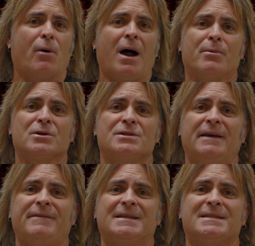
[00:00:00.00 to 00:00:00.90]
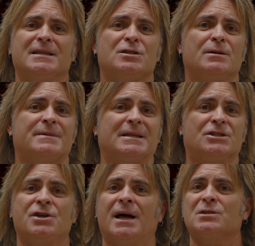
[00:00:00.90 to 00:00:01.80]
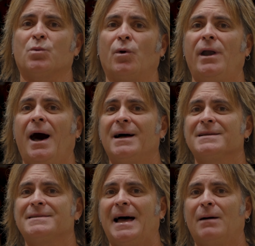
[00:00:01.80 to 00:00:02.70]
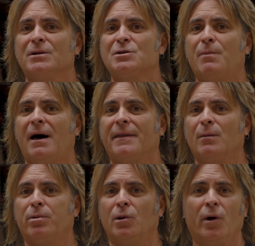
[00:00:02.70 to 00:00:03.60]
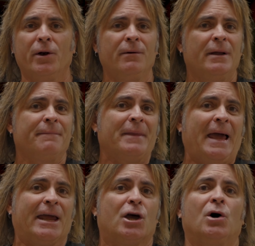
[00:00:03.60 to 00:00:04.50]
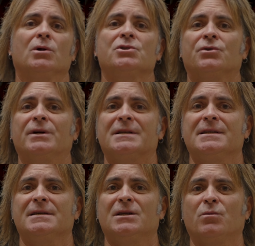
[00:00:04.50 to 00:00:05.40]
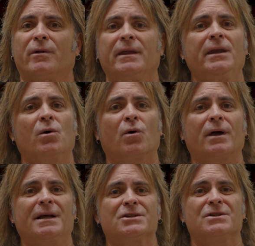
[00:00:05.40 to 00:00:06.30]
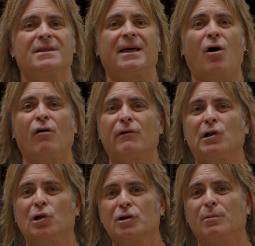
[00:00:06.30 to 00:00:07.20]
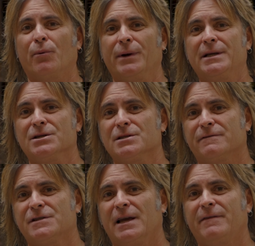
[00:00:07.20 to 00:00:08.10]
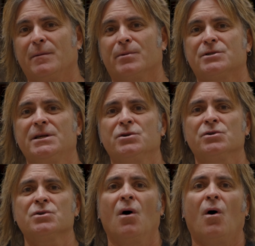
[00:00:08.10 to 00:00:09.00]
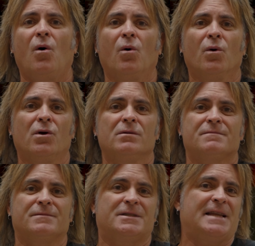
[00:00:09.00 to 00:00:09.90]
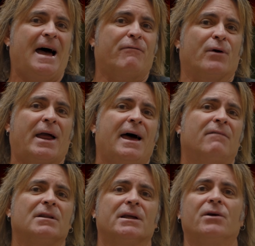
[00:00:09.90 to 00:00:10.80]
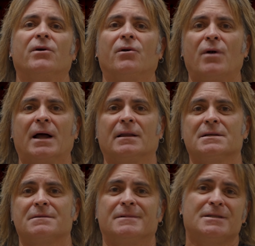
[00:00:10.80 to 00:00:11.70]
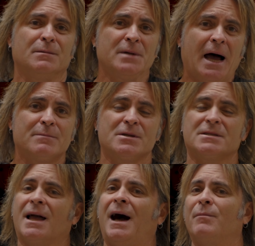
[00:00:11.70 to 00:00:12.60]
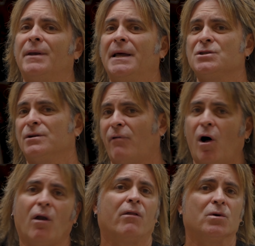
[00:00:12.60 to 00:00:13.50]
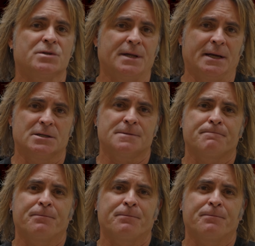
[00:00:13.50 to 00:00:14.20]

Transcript: proper safety systems and checks were not established by the employer, a culture existed within the organization that overlooked breaches of safety procedures, or staff were cavalier and reckless. Sometimes it's a combination of all of those things.